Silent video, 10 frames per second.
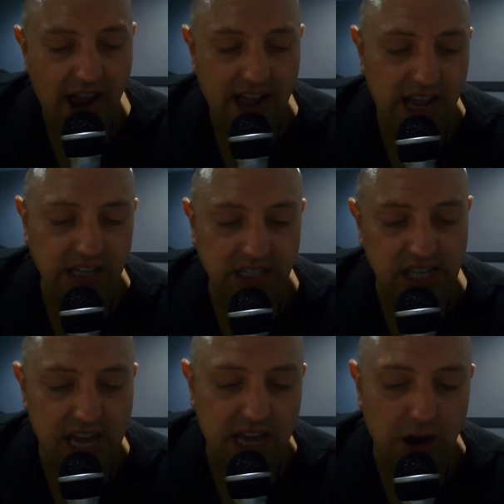He is the
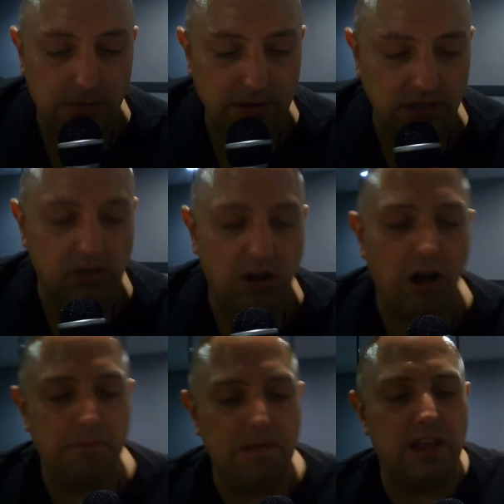King Cobra, so
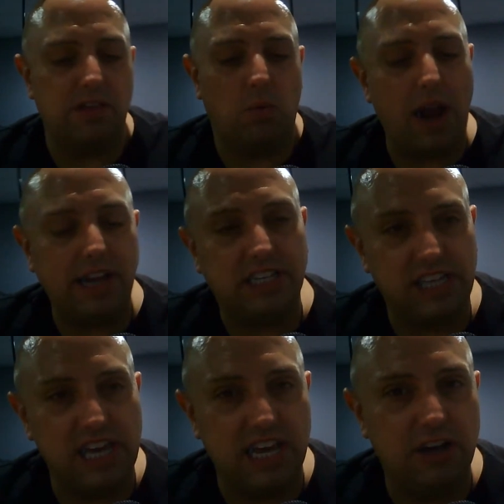call me the White
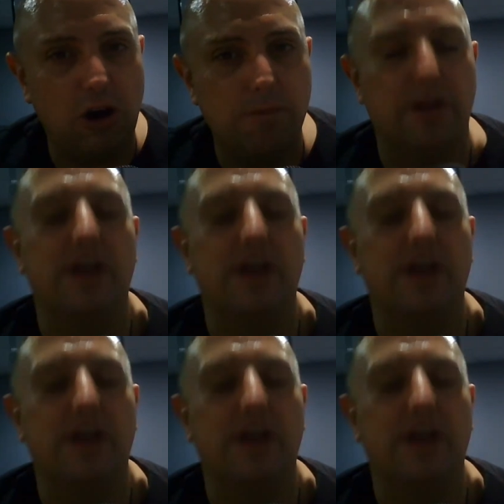King Cobra.